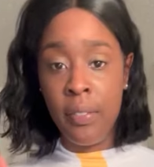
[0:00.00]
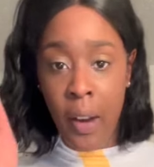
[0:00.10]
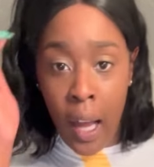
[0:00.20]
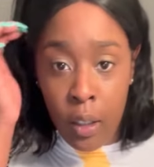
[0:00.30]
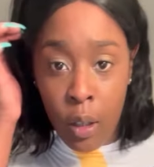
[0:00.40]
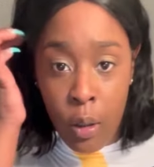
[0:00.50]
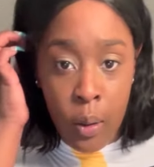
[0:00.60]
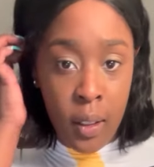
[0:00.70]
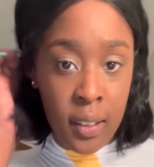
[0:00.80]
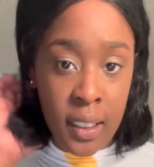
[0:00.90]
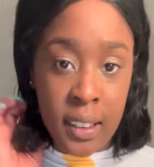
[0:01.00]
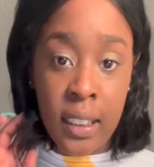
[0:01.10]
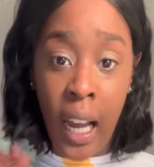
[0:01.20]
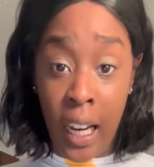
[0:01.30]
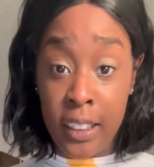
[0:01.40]
follow the
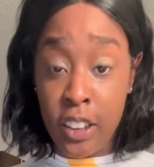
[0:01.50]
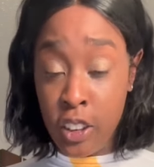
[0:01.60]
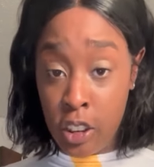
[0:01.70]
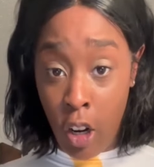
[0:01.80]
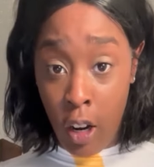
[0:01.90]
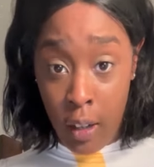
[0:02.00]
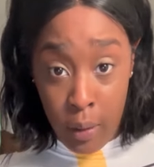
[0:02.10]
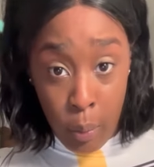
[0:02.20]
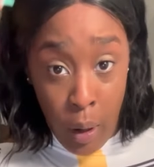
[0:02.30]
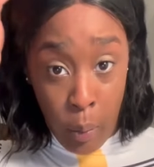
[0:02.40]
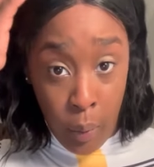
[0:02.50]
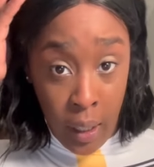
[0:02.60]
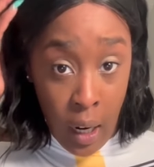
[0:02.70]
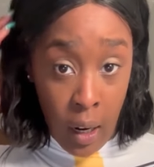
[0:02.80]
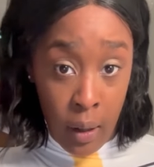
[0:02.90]
size chart when
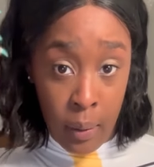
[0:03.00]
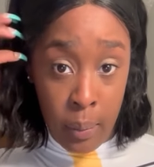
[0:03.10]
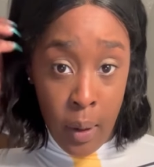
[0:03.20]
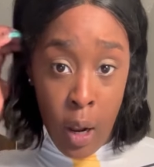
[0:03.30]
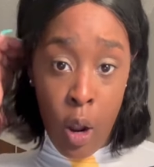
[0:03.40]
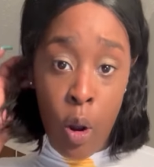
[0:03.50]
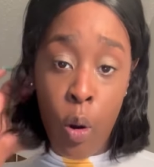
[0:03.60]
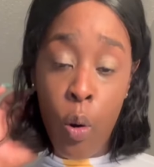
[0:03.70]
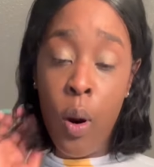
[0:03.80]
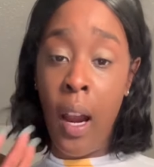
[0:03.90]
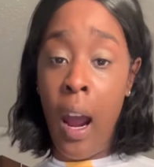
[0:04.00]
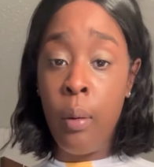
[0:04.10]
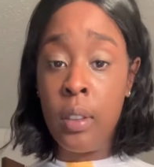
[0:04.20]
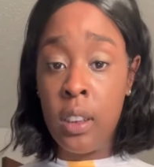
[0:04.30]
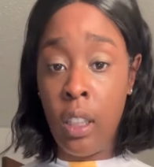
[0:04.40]
we um order
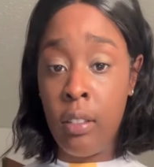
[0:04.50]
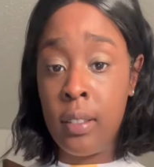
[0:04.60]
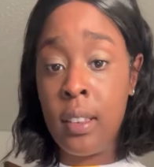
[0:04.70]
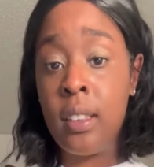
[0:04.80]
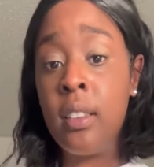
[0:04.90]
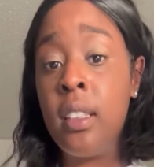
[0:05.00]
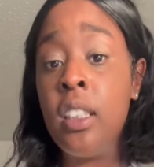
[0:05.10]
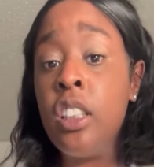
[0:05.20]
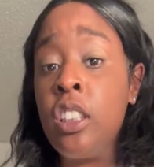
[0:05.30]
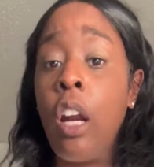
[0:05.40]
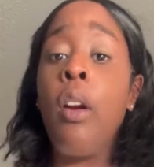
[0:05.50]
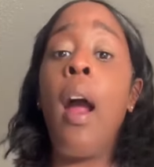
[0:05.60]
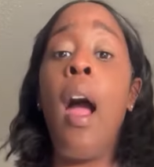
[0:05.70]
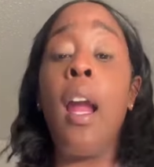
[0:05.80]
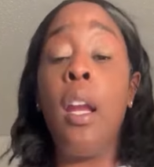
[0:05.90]
our shirts. This shirt,
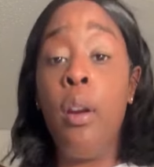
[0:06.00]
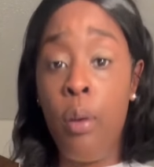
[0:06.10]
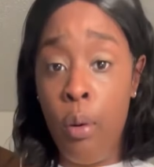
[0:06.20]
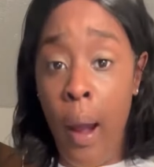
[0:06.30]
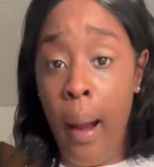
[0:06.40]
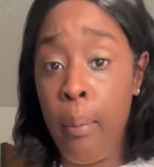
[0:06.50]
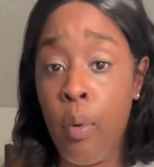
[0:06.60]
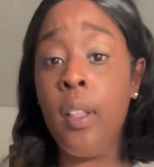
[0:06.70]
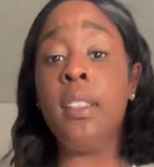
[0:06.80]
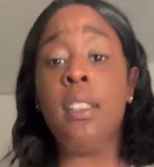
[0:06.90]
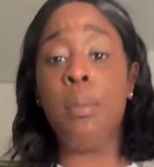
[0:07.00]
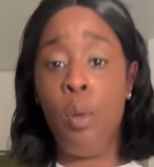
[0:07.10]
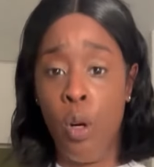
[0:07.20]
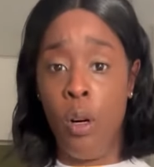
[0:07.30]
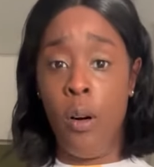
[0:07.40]
I knew I brought
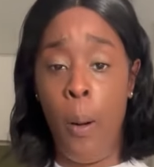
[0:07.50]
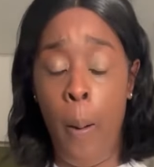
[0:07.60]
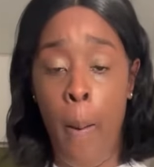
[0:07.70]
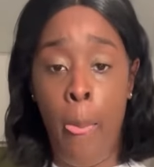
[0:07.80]
small